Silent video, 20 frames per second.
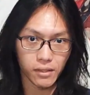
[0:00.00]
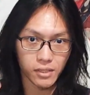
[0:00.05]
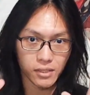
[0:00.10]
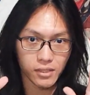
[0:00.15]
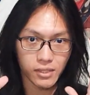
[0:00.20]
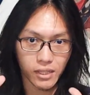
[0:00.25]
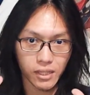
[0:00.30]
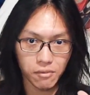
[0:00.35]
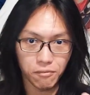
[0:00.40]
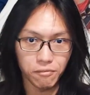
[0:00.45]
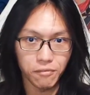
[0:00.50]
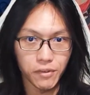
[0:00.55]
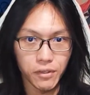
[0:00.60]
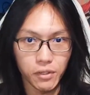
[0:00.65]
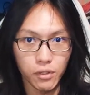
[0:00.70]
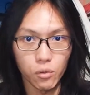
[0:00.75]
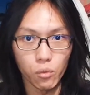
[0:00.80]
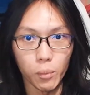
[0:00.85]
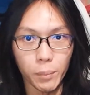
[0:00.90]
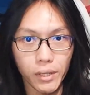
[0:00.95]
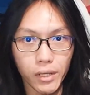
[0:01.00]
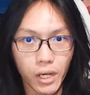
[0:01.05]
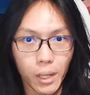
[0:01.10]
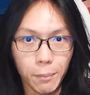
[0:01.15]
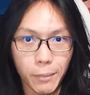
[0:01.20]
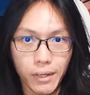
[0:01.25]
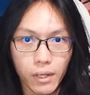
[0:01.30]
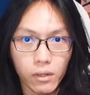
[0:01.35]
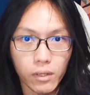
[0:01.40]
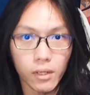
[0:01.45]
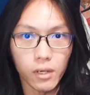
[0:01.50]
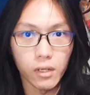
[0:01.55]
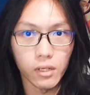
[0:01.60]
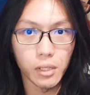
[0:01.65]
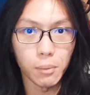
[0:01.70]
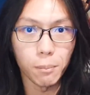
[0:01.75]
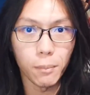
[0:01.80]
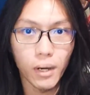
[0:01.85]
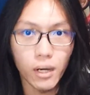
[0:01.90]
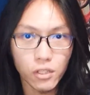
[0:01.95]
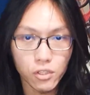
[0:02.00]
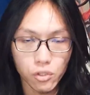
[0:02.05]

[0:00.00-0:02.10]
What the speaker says: second video will be coming out in early March,